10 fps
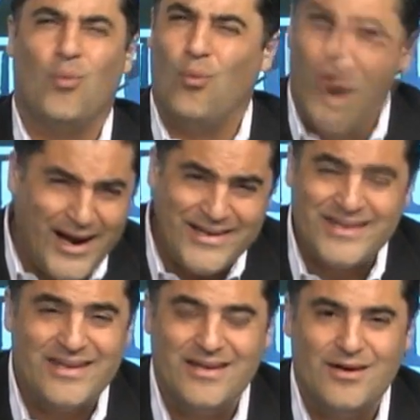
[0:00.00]
What?
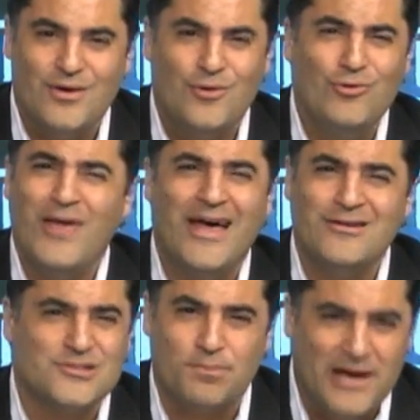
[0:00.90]
Who the
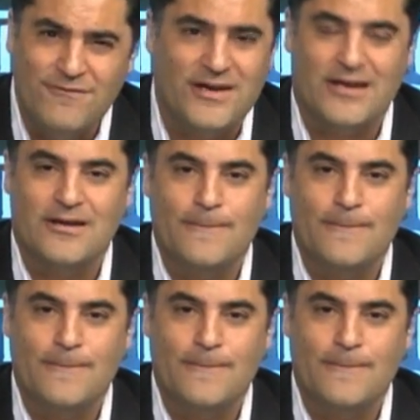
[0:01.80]
hell's Piven?